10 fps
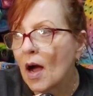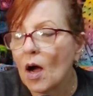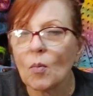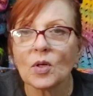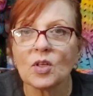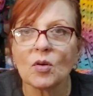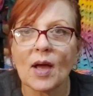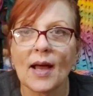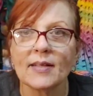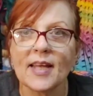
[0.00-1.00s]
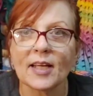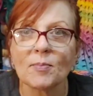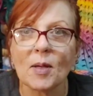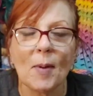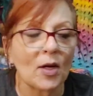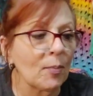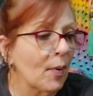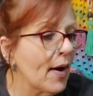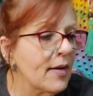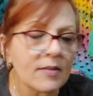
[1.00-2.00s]
uh, when you contact me about your
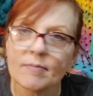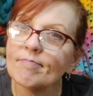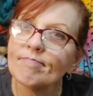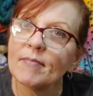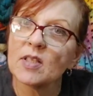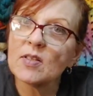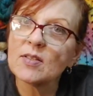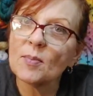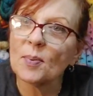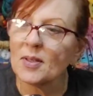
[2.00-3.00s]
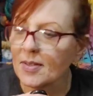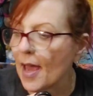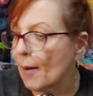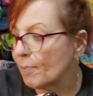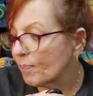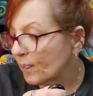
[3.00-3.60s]
prize. It's as simple as that.